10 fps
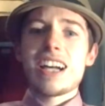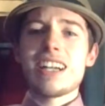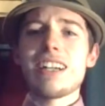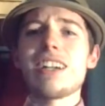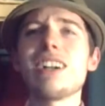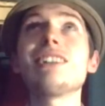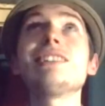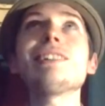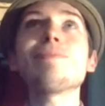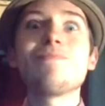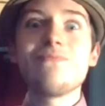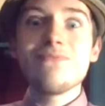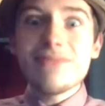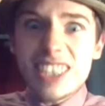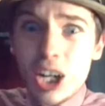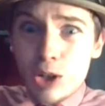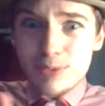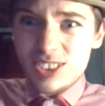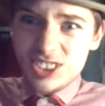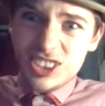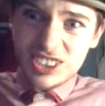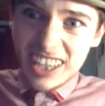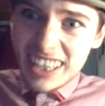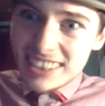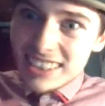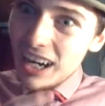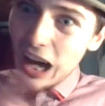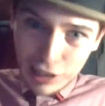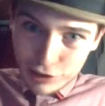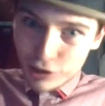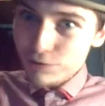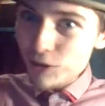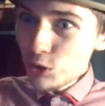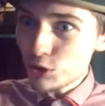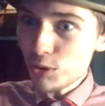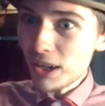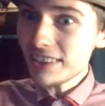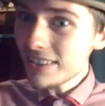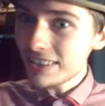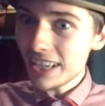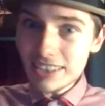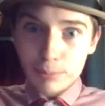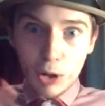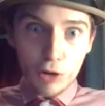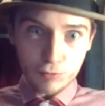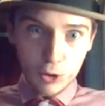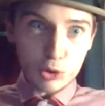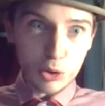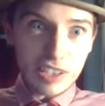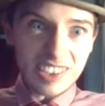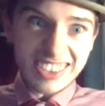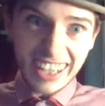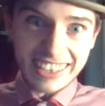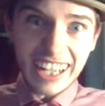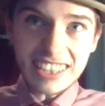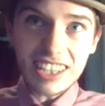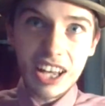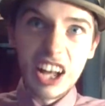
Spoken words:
Oh, you see, a lot of food questions, and the more food questions I get,